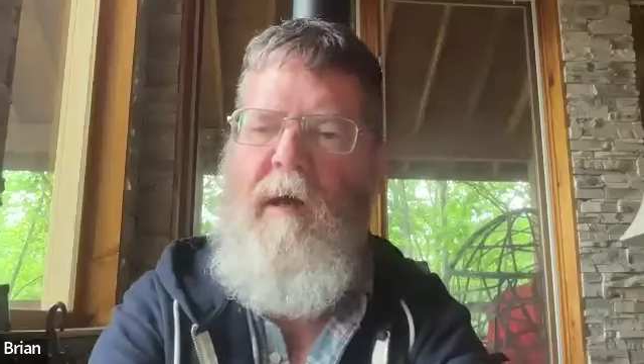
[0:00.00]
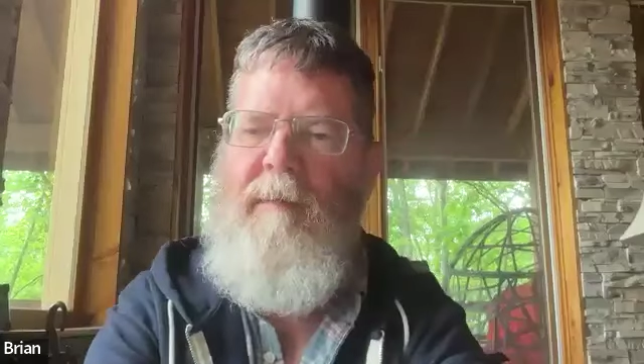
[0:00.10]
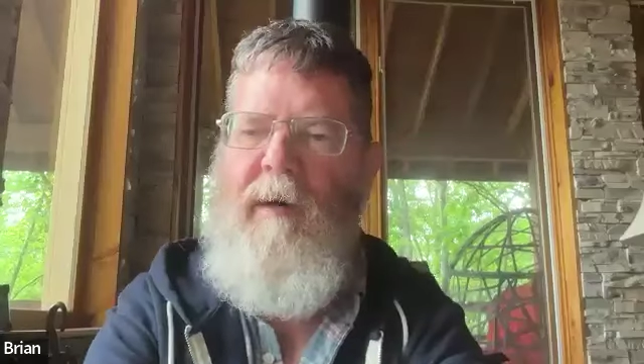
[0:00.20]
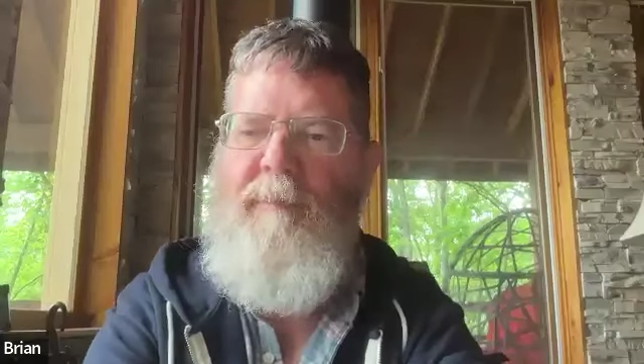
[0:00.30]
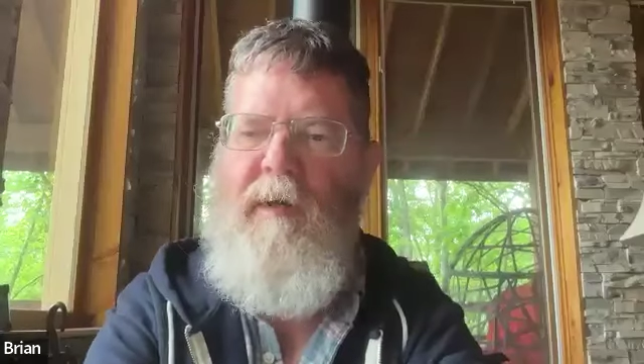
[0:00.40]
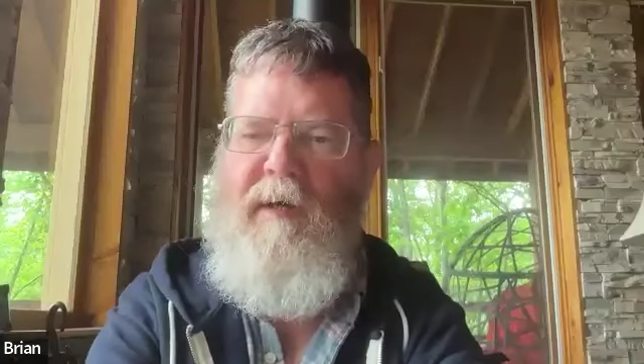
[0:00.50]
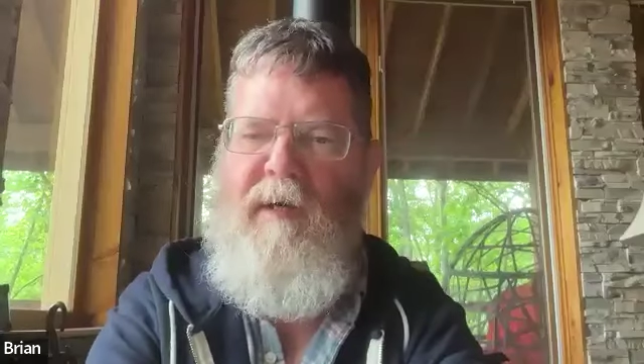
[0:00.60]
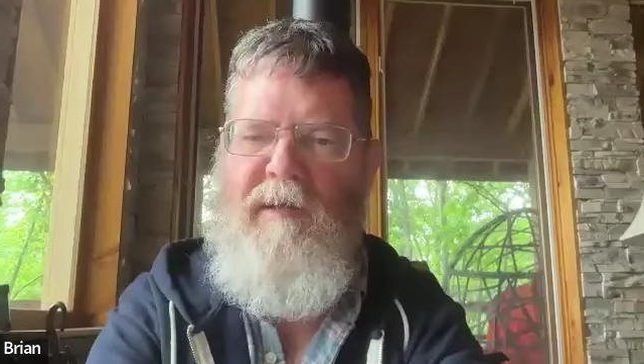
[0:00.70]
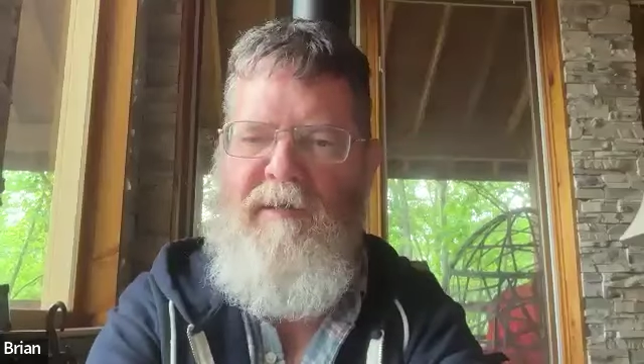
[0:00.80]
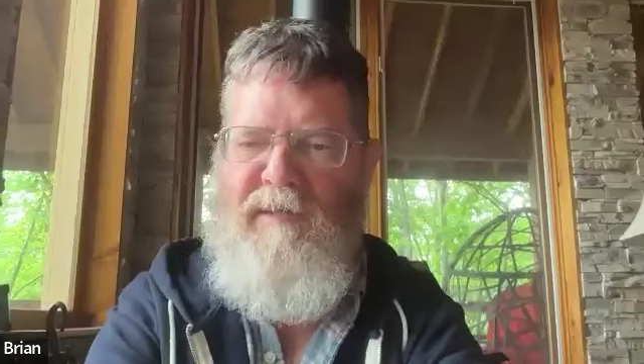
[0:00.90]
I'm putting
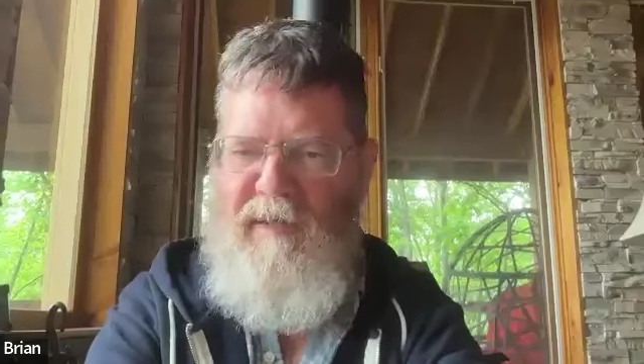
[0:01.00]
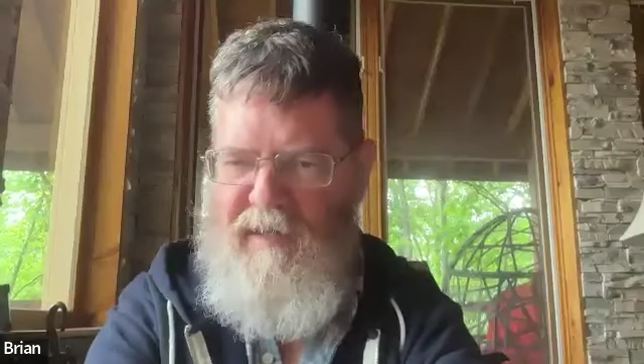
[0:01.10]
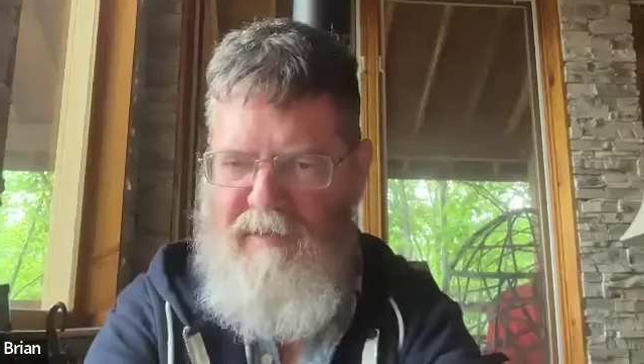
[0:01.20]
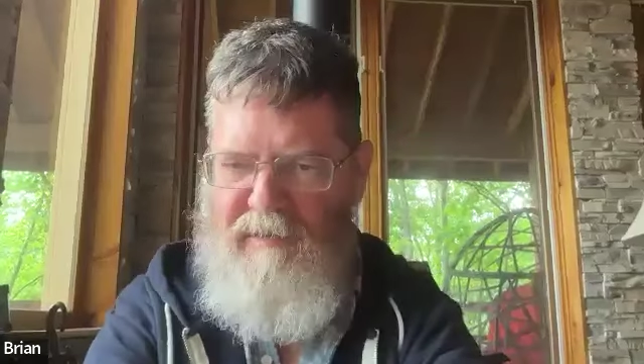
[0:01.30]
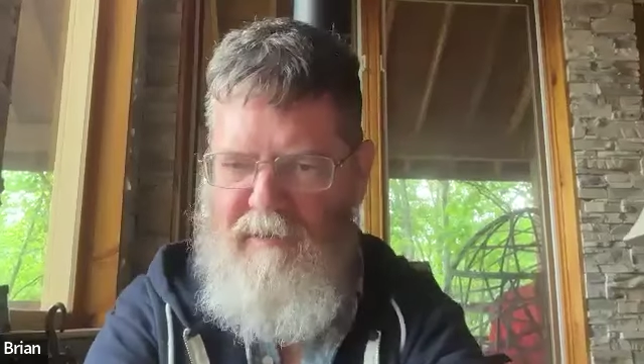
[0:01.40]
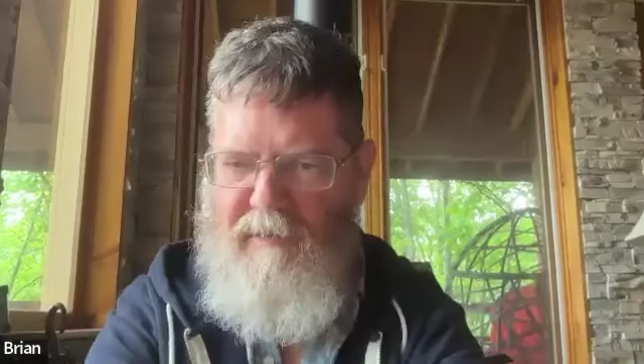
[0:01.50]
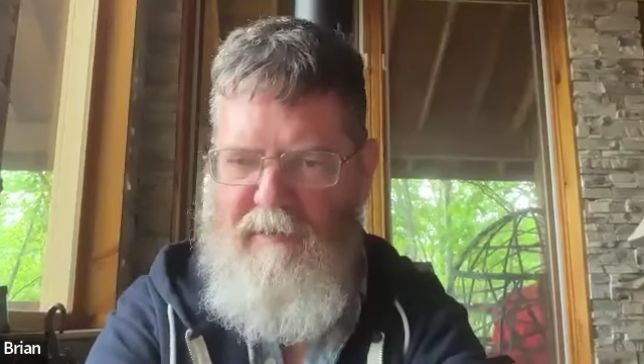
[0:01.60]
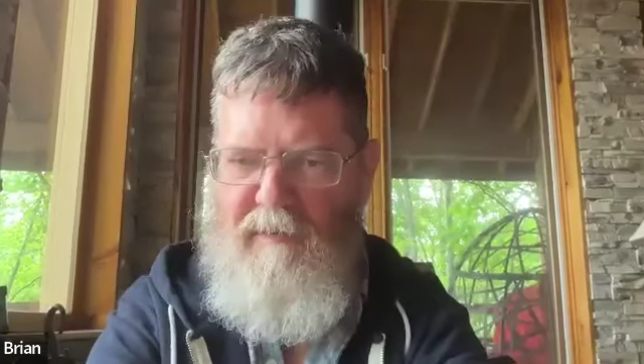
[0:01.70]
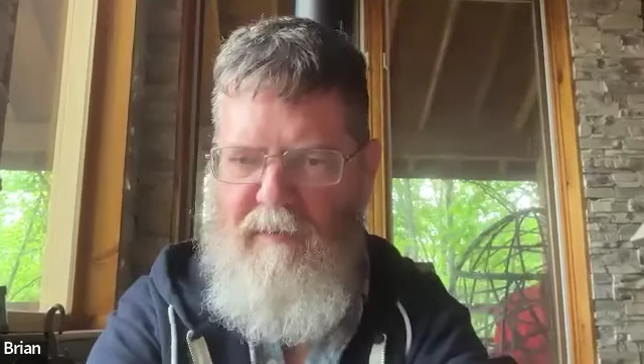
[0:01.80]
it in the chat just so